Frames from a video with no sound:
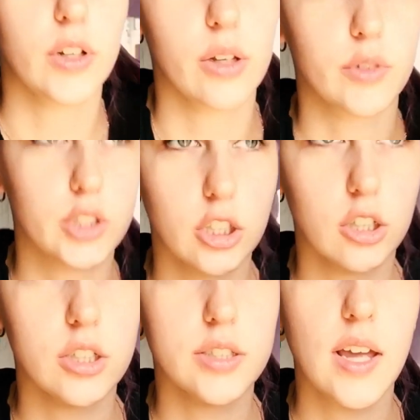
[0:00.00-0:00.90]
full of
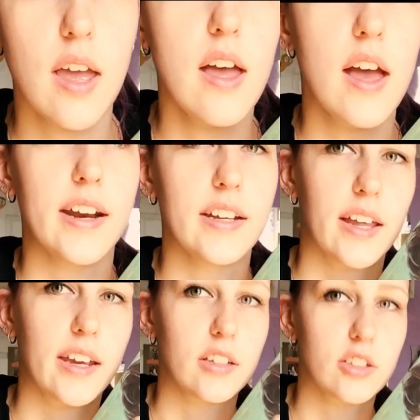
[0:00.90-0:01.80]
girls and it
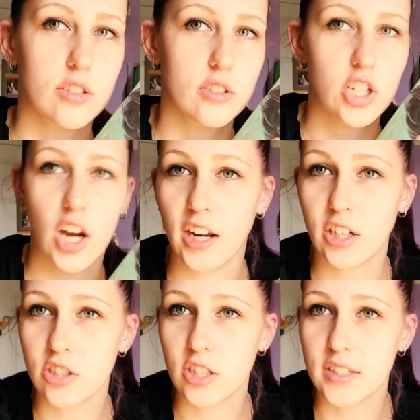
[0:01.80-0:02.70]
like
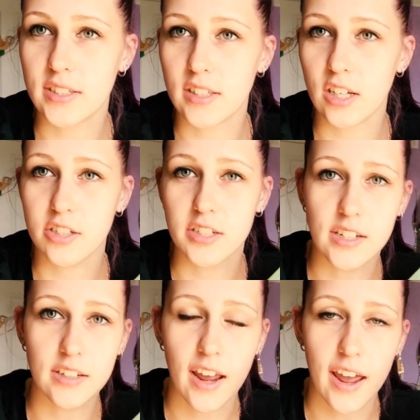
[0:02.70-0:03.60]
changes their
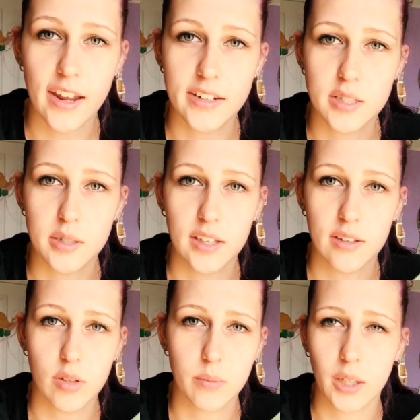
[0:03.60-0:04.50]
DNA to
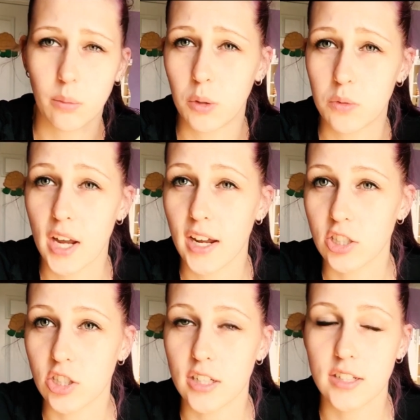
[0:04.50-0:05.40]
give them like
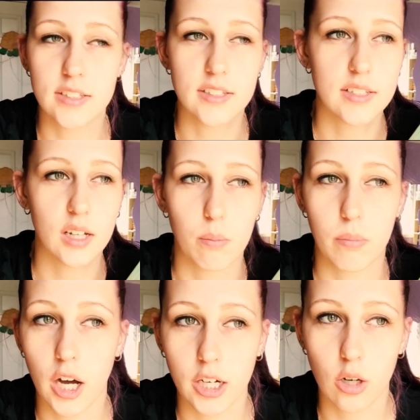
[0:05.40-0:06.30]
mutations. It's like a
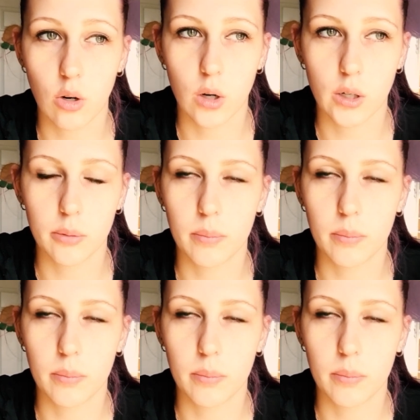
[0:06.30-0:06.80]
body horror